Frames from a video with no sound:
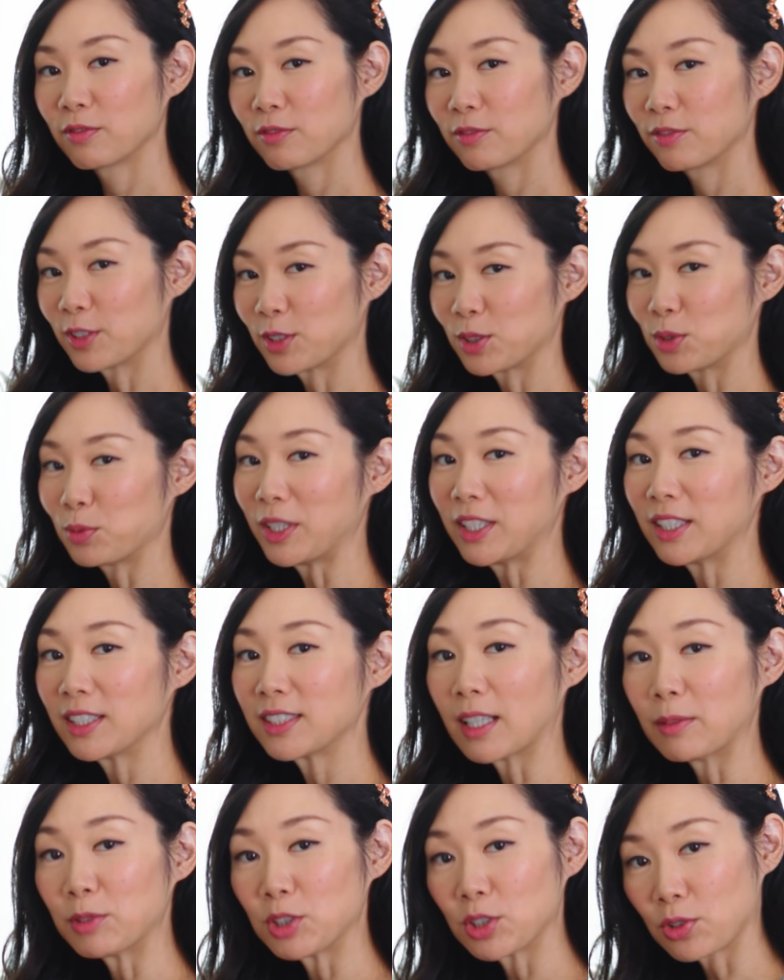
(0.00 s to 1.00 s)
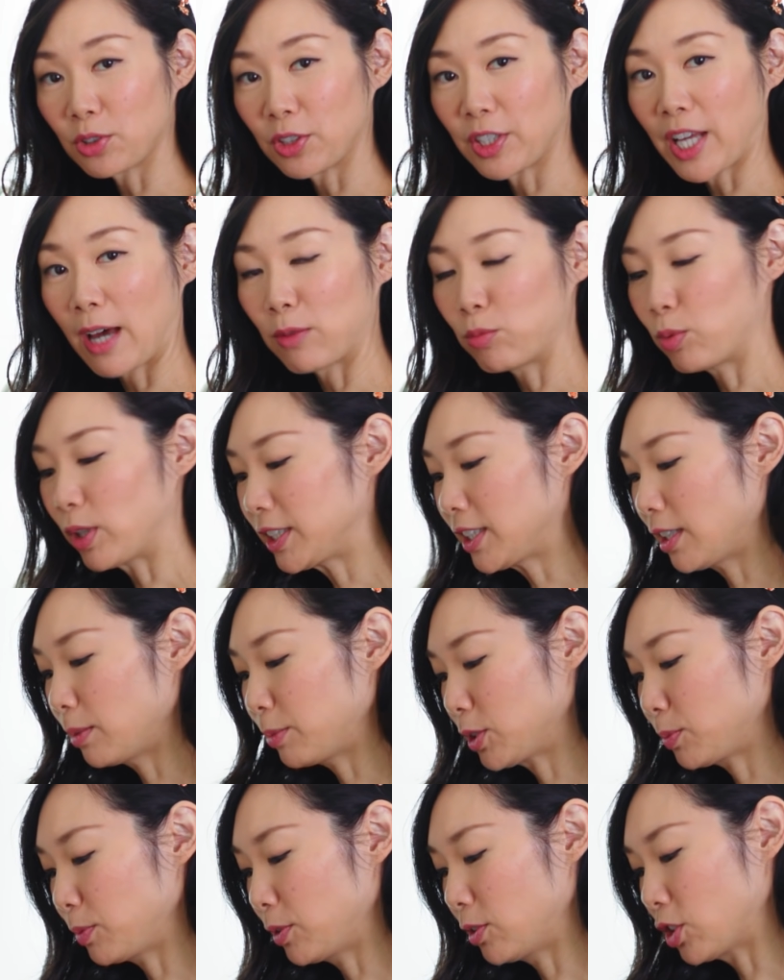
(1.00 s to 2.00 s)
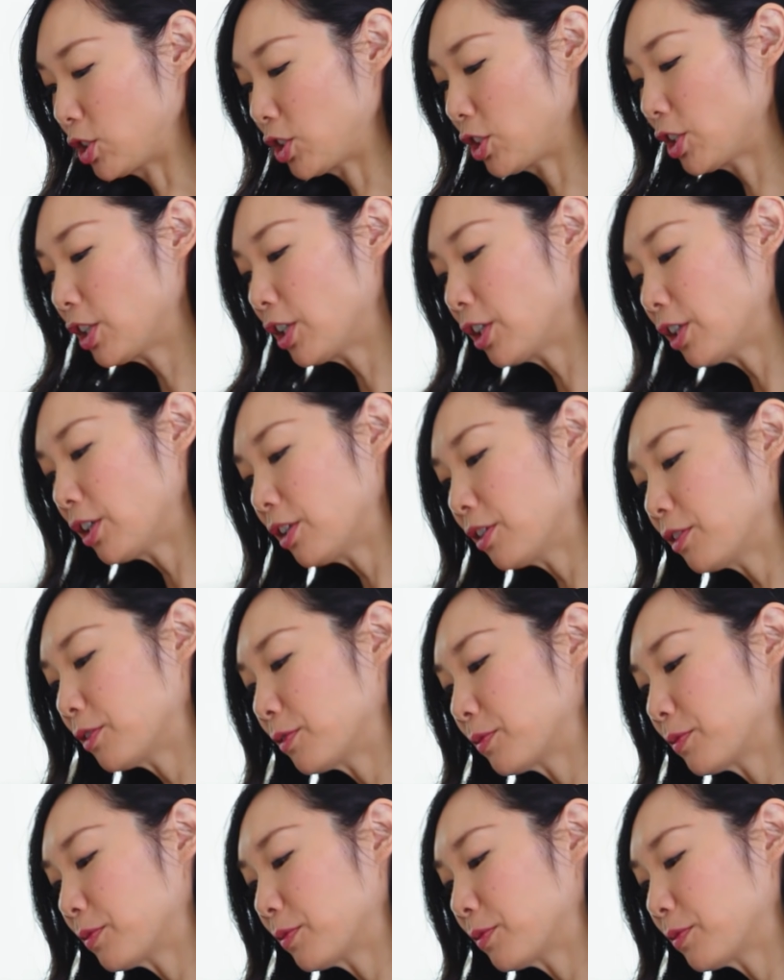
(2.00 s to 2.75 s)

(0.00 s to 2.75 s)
For sweetness, I'm just going to add 1 tablespoon of sugar.